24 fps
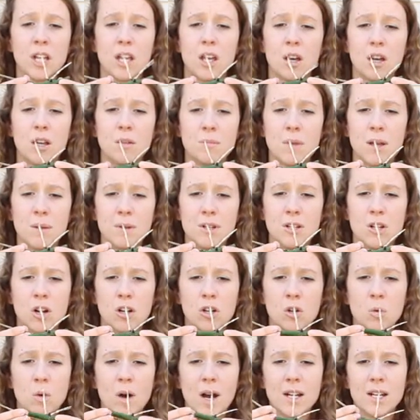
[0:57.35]
good, maybe
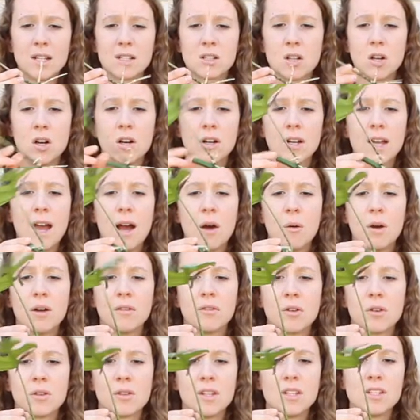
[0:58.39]
not quite as long.
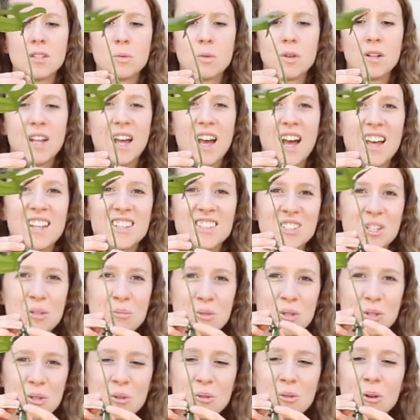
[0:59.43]
However, this one has
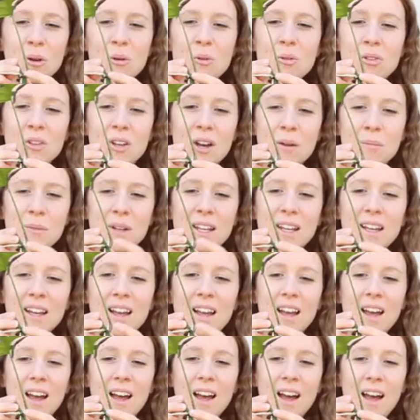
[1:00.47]
some new growth coming,
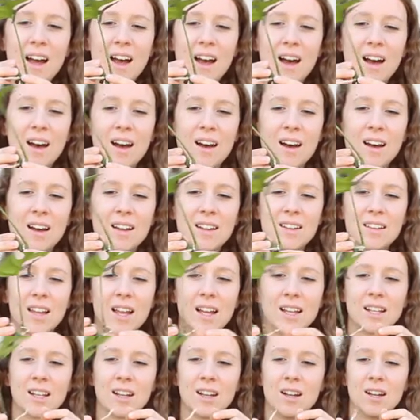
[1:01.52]

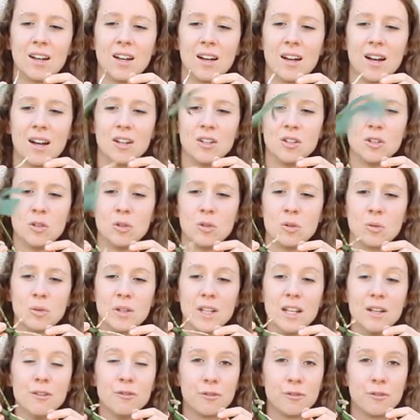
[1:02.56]
like a new leaf